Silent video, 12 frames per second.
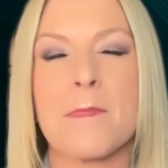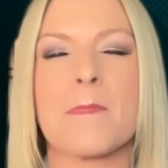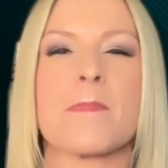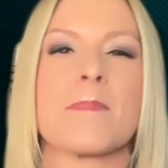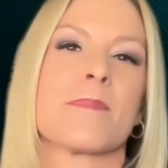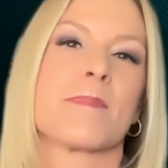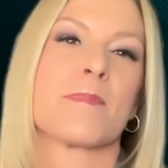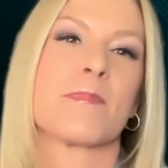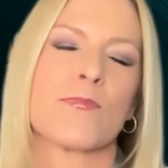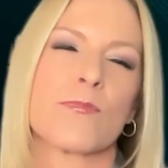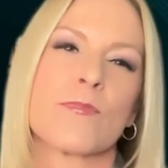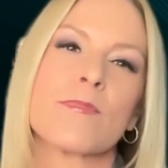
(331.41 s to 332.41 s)

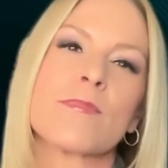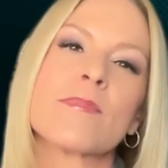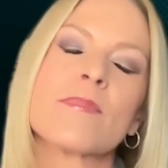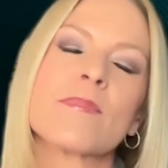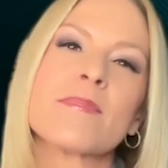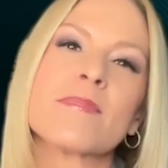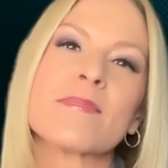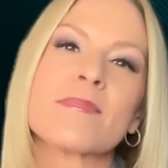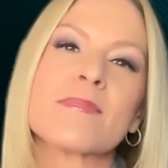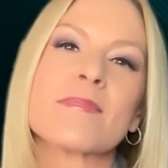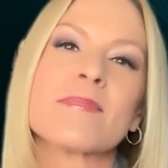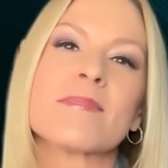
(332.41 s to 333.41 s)

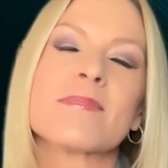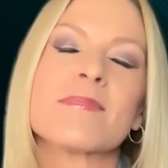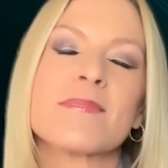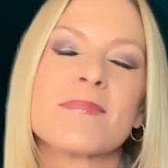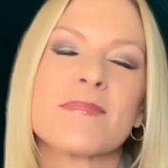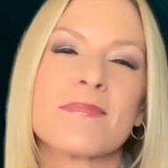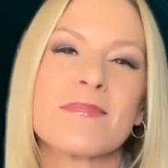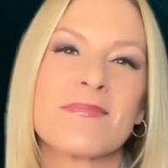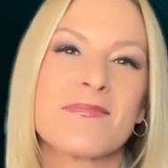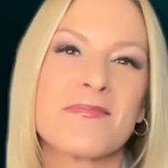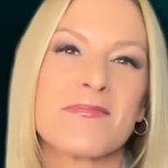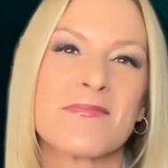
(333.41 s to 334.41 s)

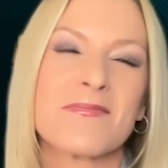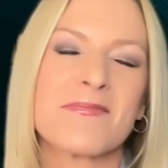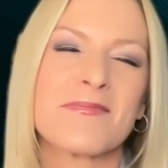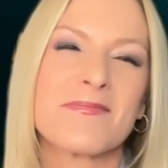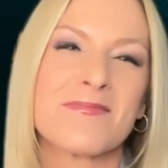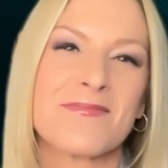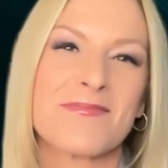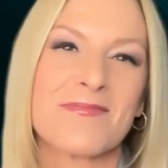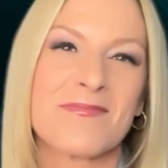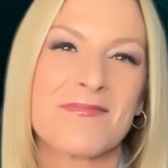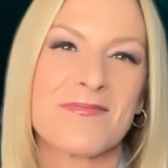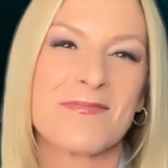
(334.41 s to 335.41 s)

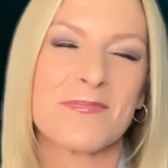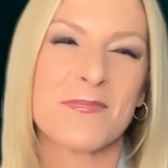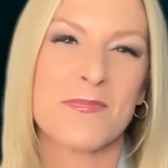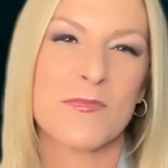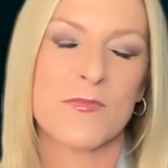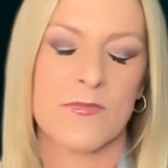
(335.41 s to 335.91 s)
[no speech]